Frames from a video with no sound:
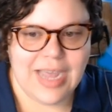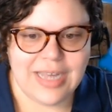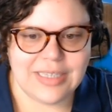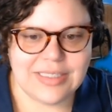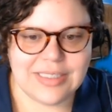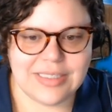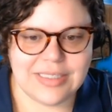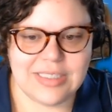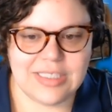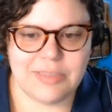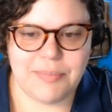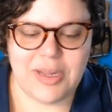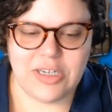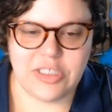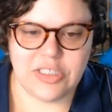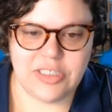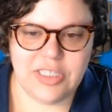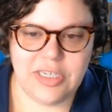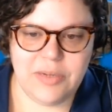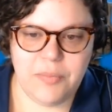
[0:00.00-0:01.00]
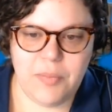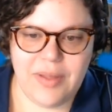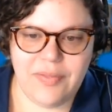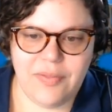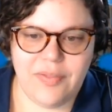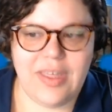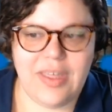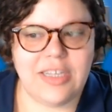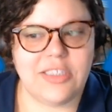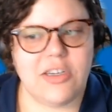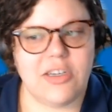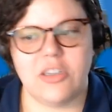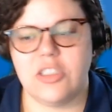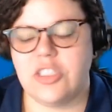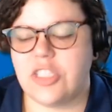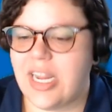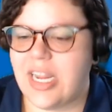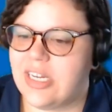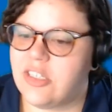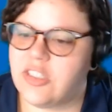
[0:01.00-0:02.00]
tasks, especially when things
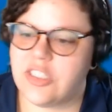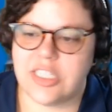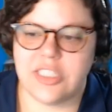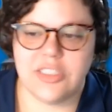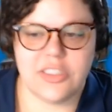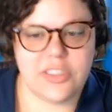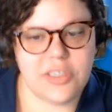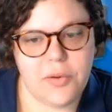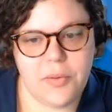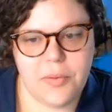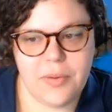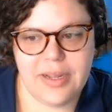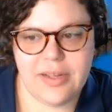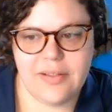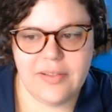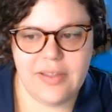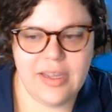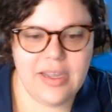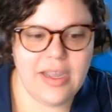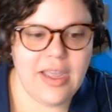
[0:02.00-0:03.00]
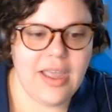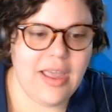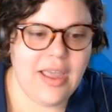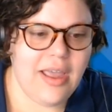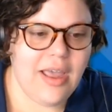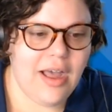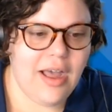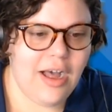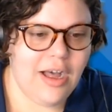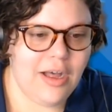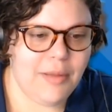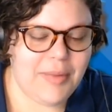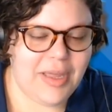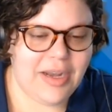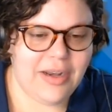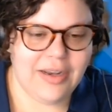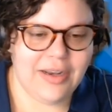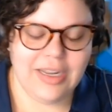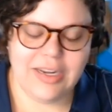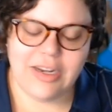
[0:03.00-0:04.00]
are changing so quickly
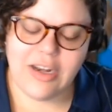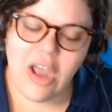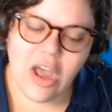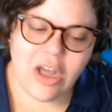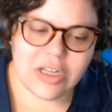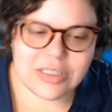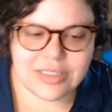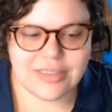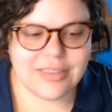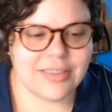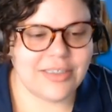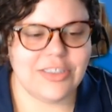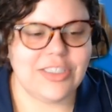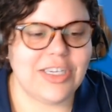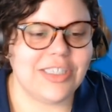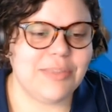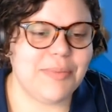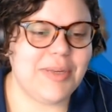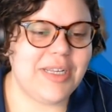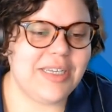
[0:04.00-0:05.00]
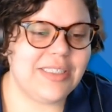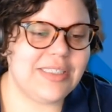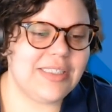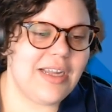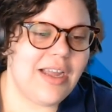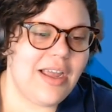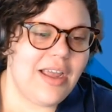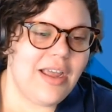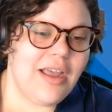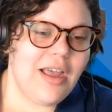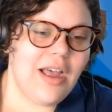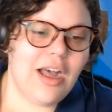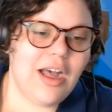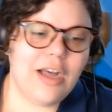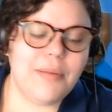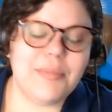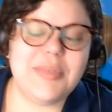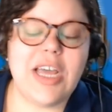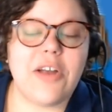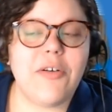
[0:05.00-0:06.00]
and need constant adjustment.
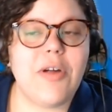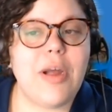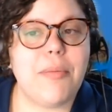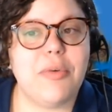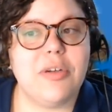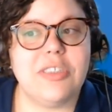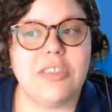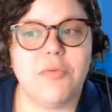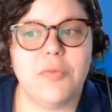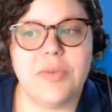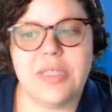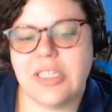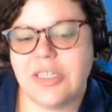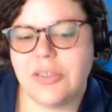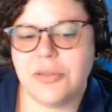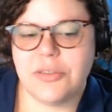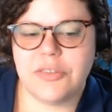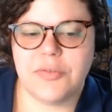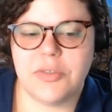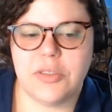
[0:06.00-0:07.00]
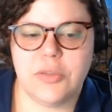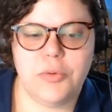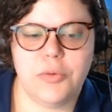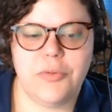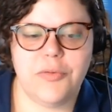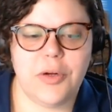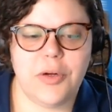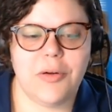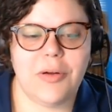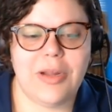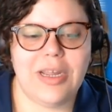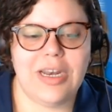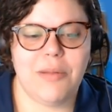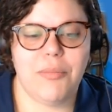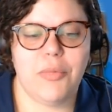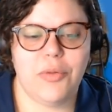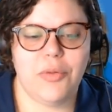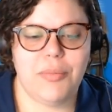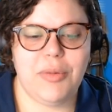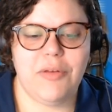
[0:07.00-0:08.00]
Datawrapper is a really useful tool for
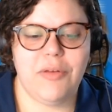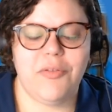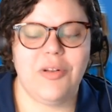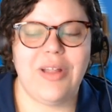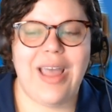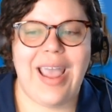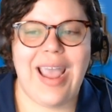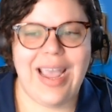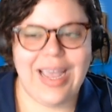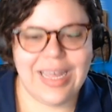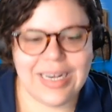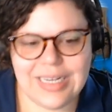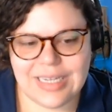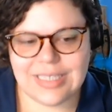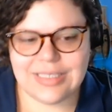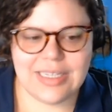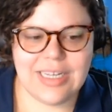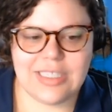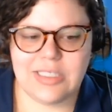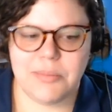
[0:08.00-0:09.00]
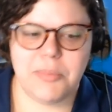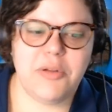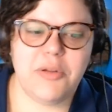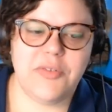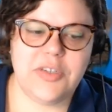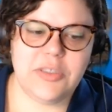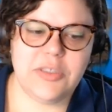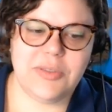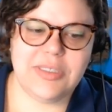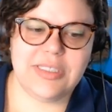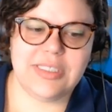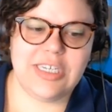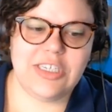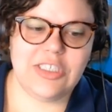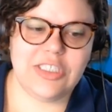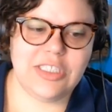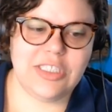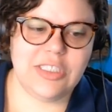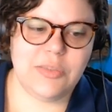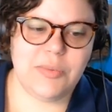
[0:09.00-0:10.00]
creating both beautiful and accessible
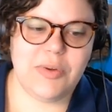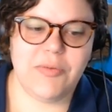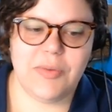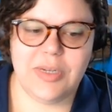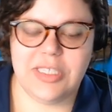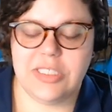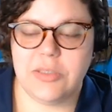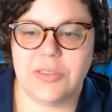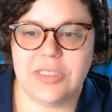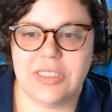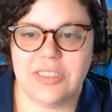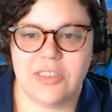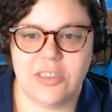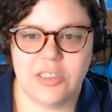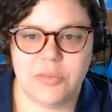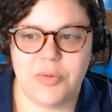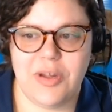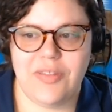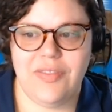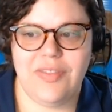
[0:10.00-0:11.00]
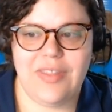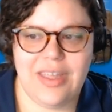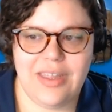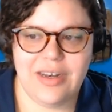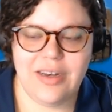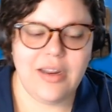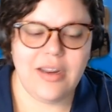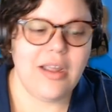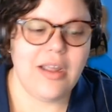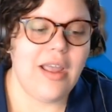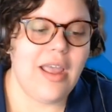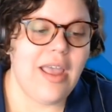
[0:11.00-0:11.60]
visualizations when resources are spread thin.